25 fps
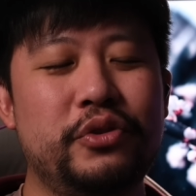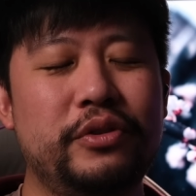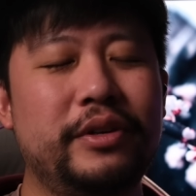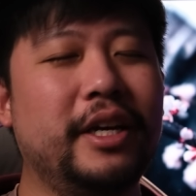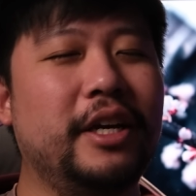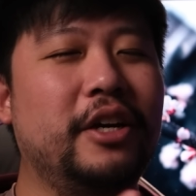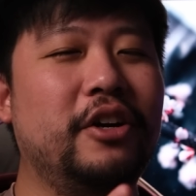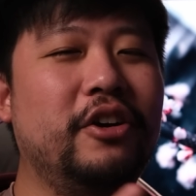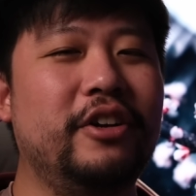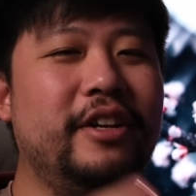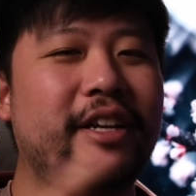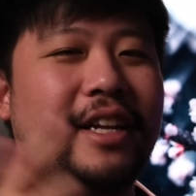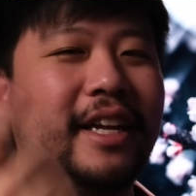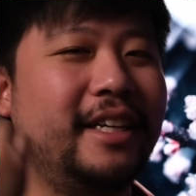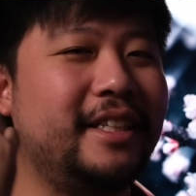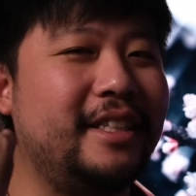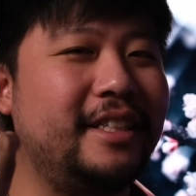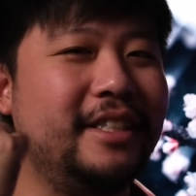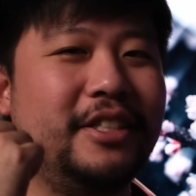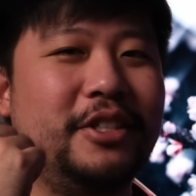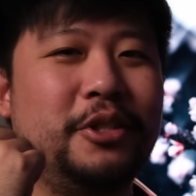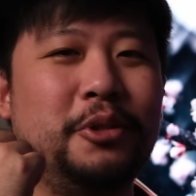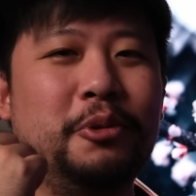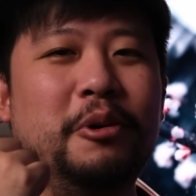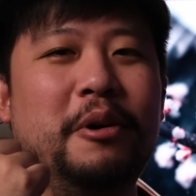You can connect
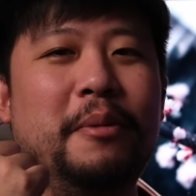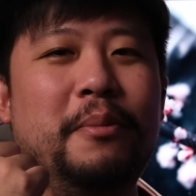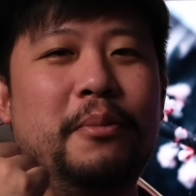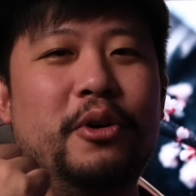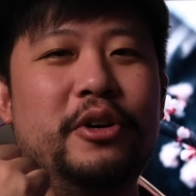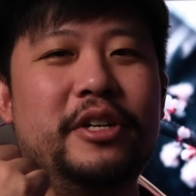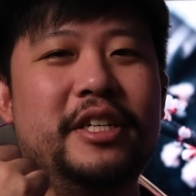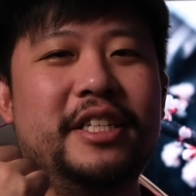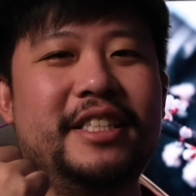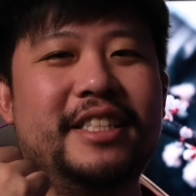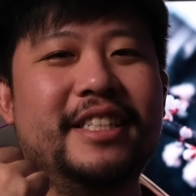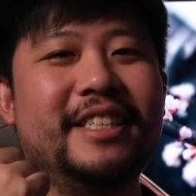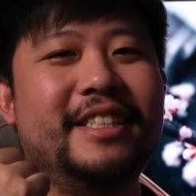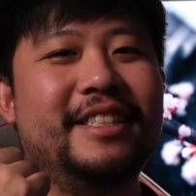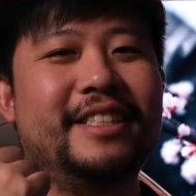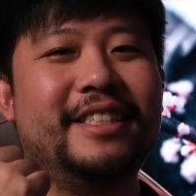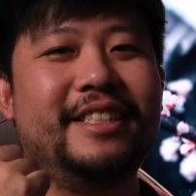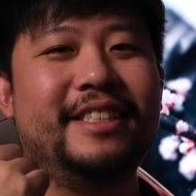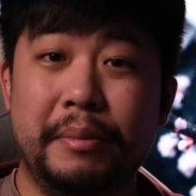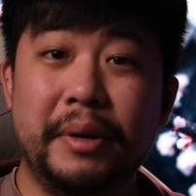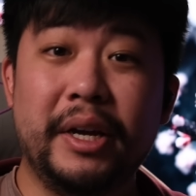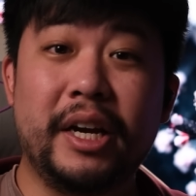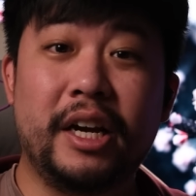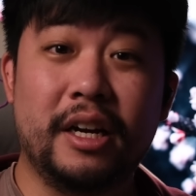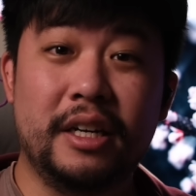this to a monitor,
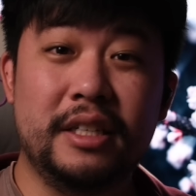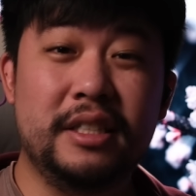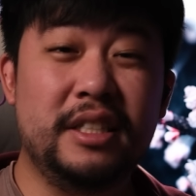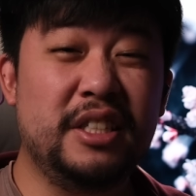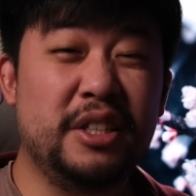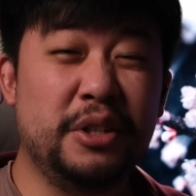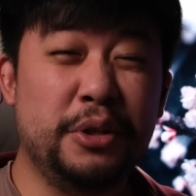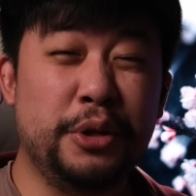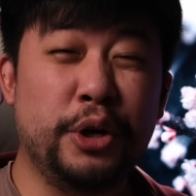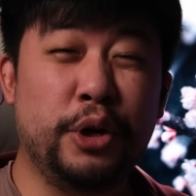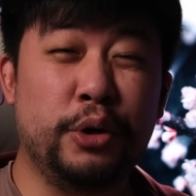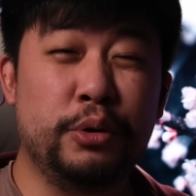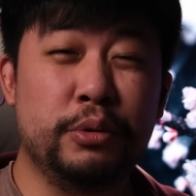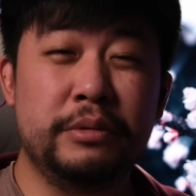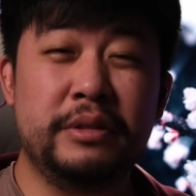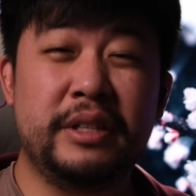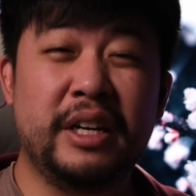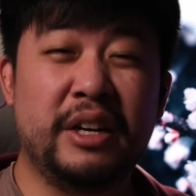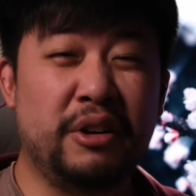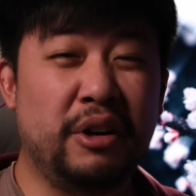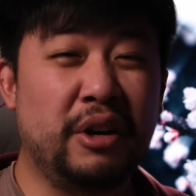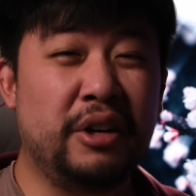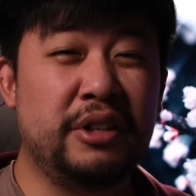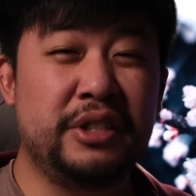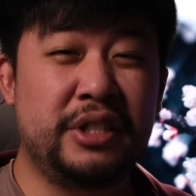because, you know,
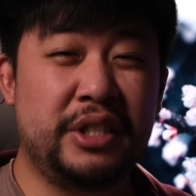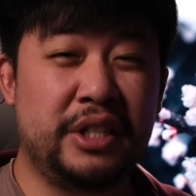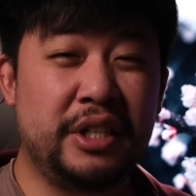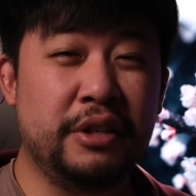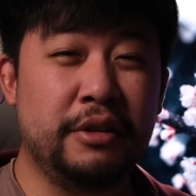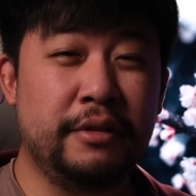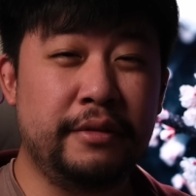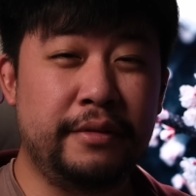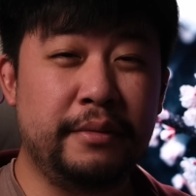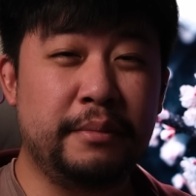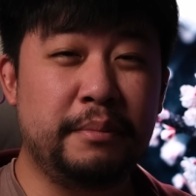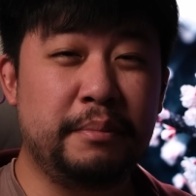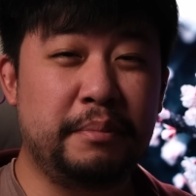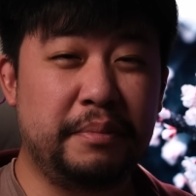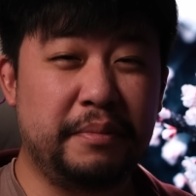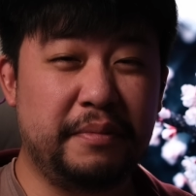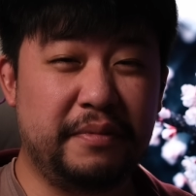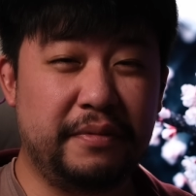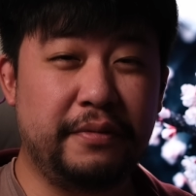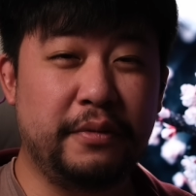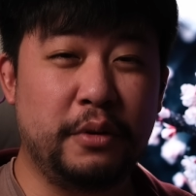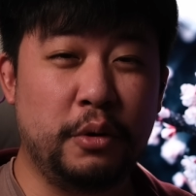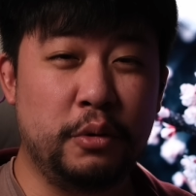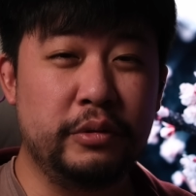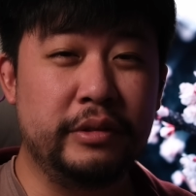there are still
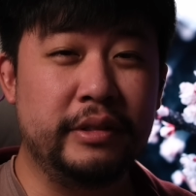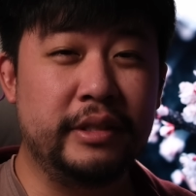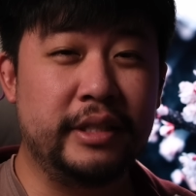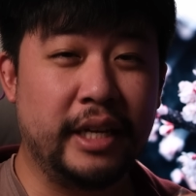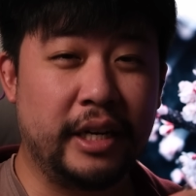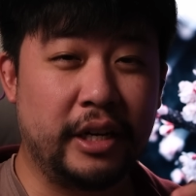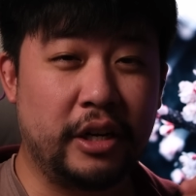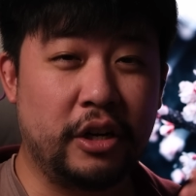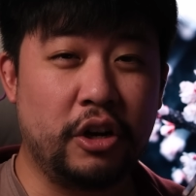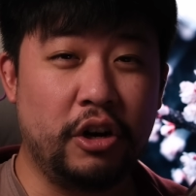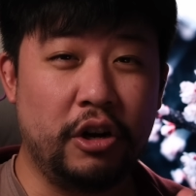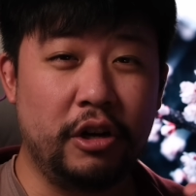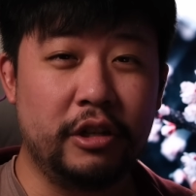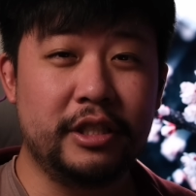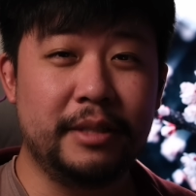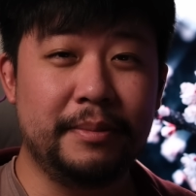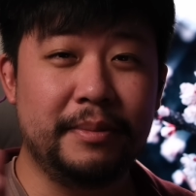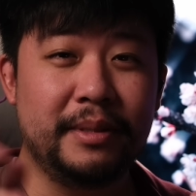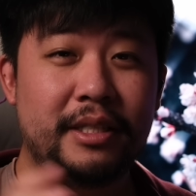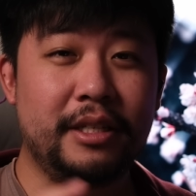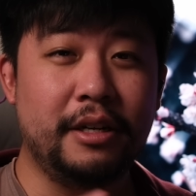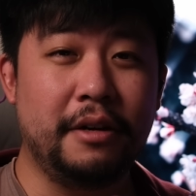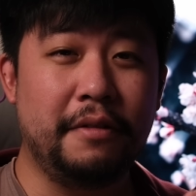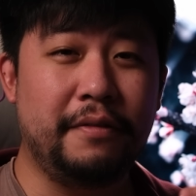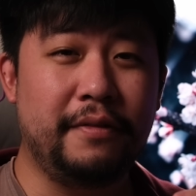phones that call
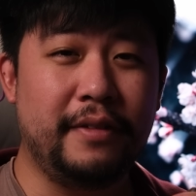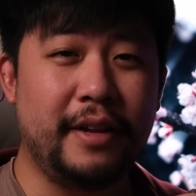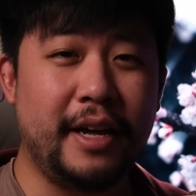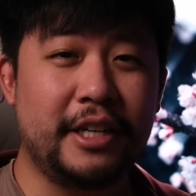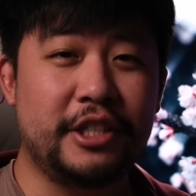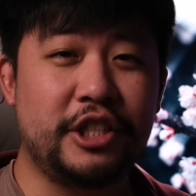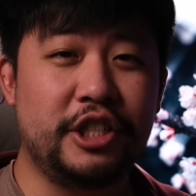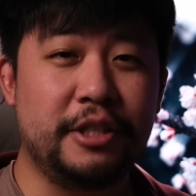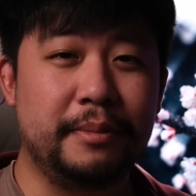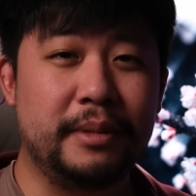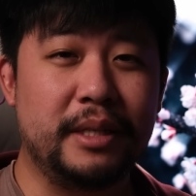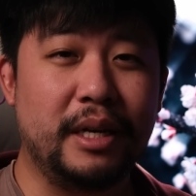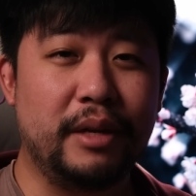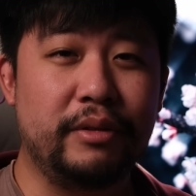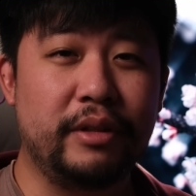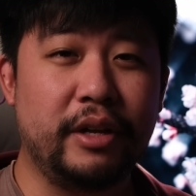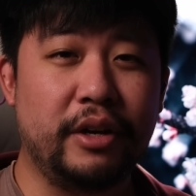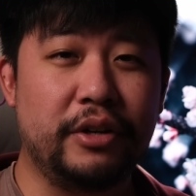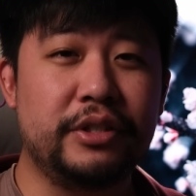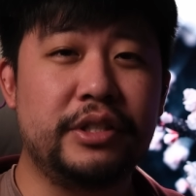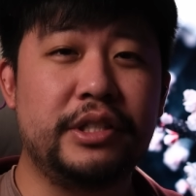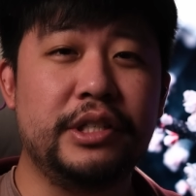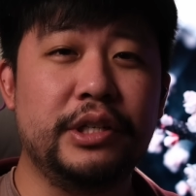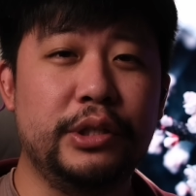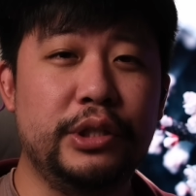themselves flagships out
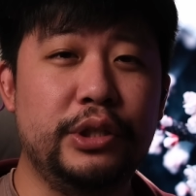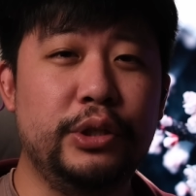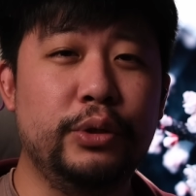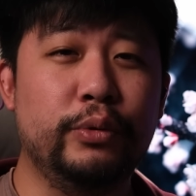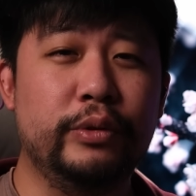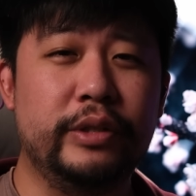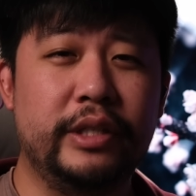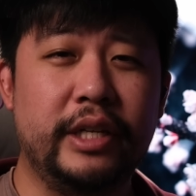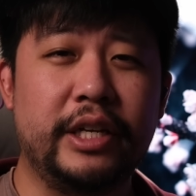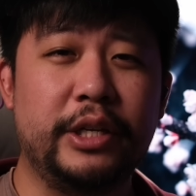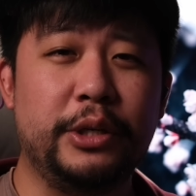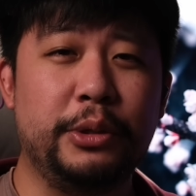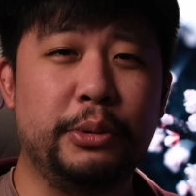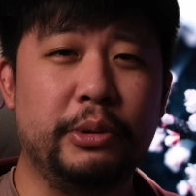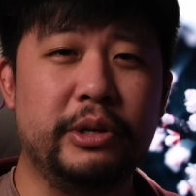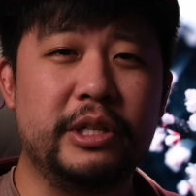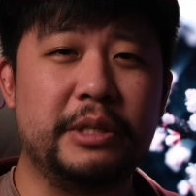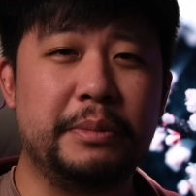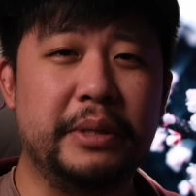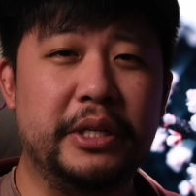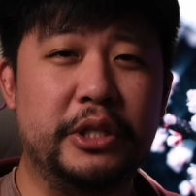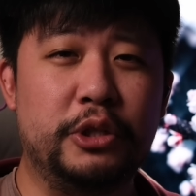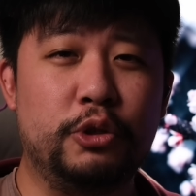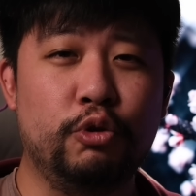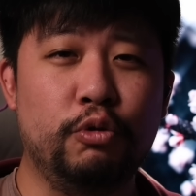there still using
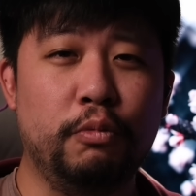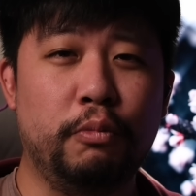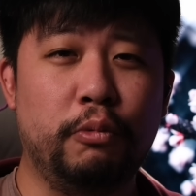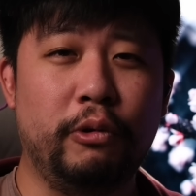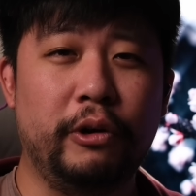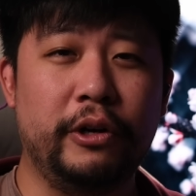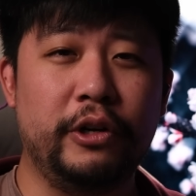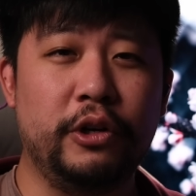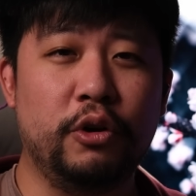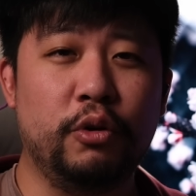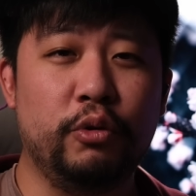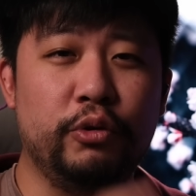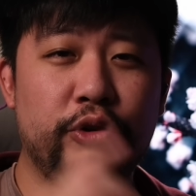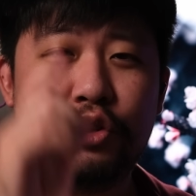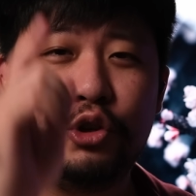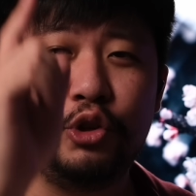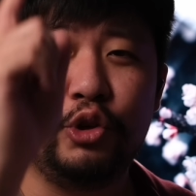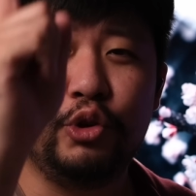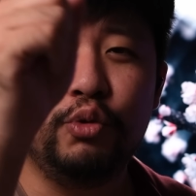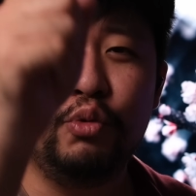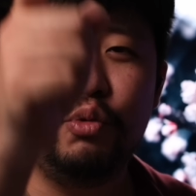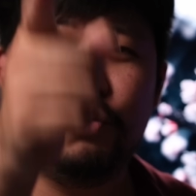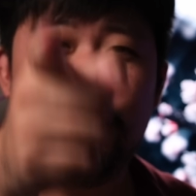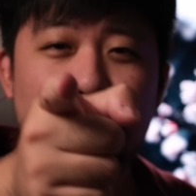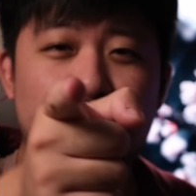USB 2.0.
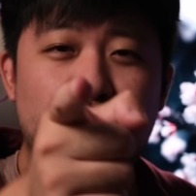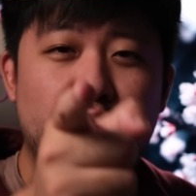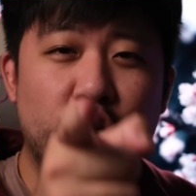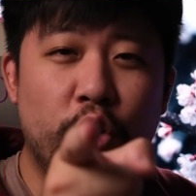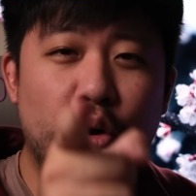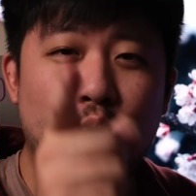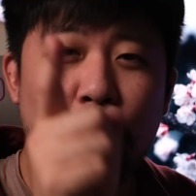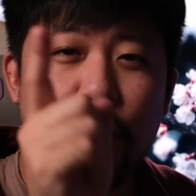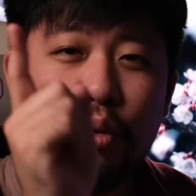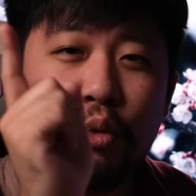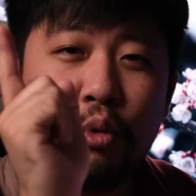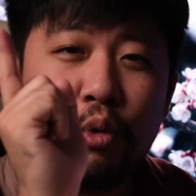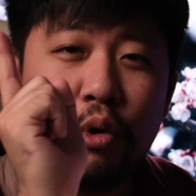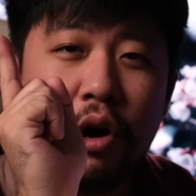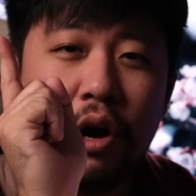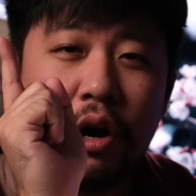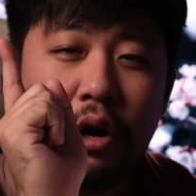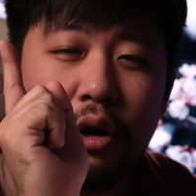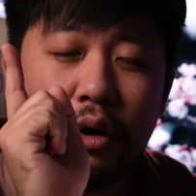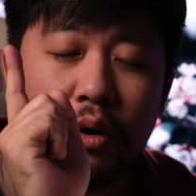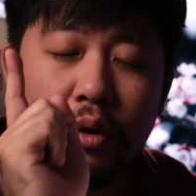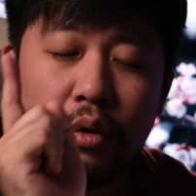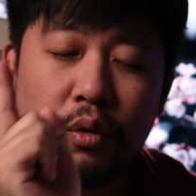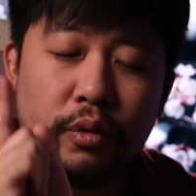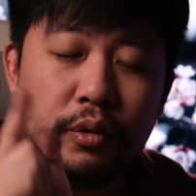You know
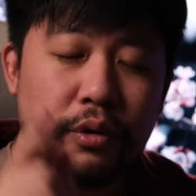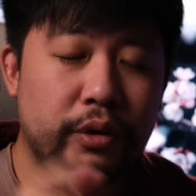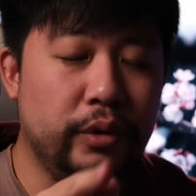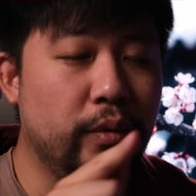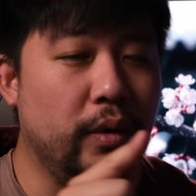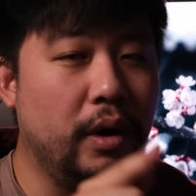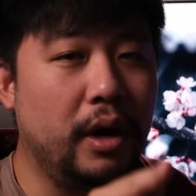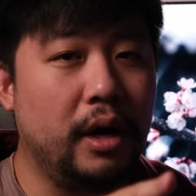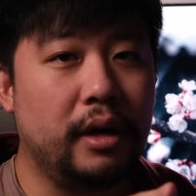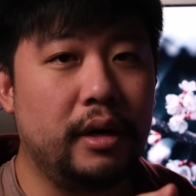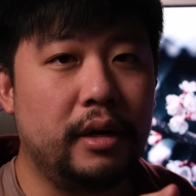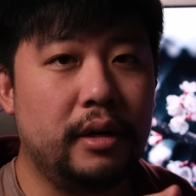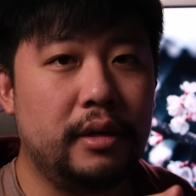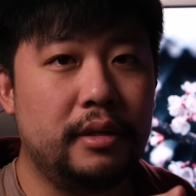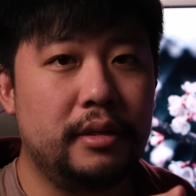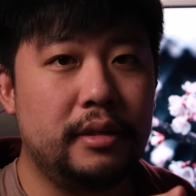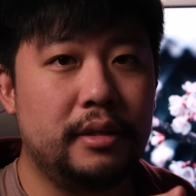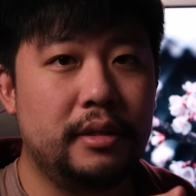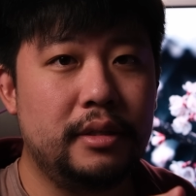who you are.